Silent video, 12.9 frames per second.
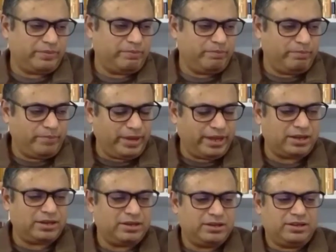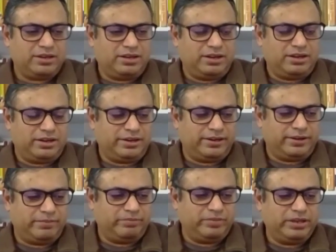make
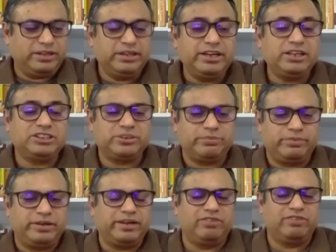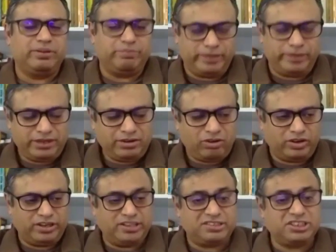um, leadership development or
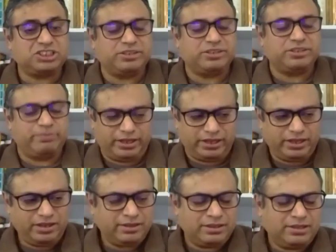decision making